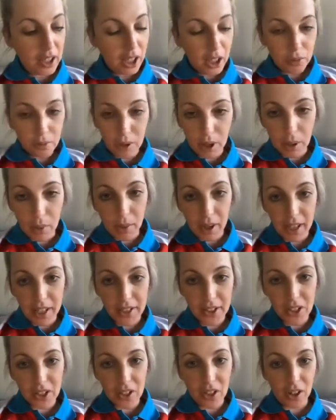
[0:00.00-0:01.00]

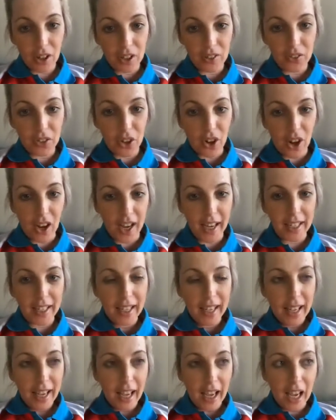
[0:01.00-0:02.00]
request overnight,
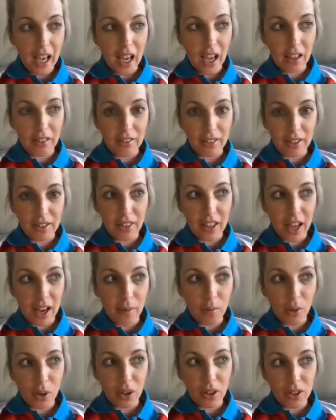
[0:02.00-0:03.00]
and that
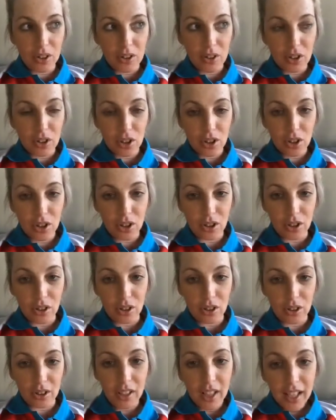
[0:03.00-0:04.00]
was
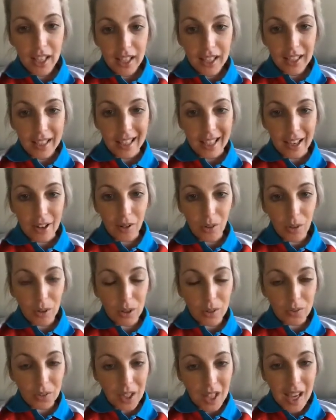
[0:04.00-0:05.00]
to get all
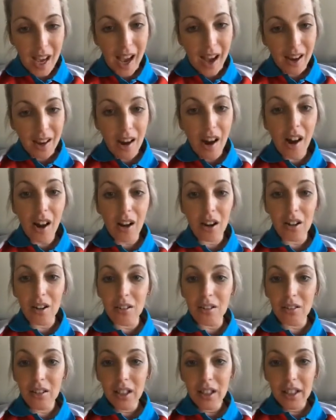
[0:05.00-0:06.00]
of the
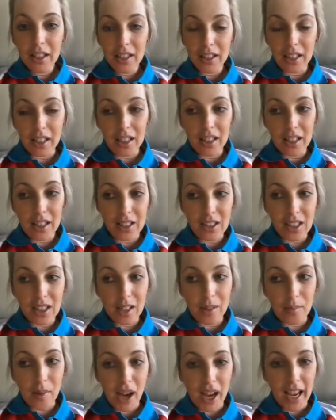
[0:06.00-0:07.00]
alcohol that is
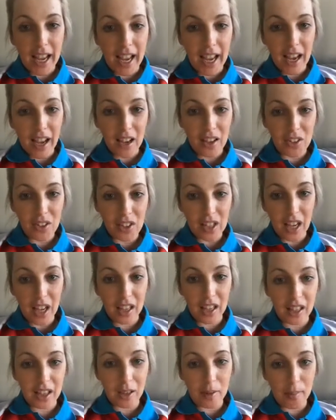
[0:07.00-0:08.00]
in my house
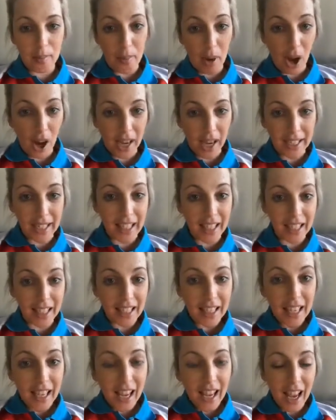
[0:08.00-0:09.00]
and combine it
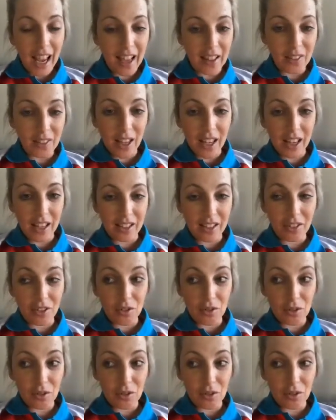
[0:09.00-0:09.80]
and then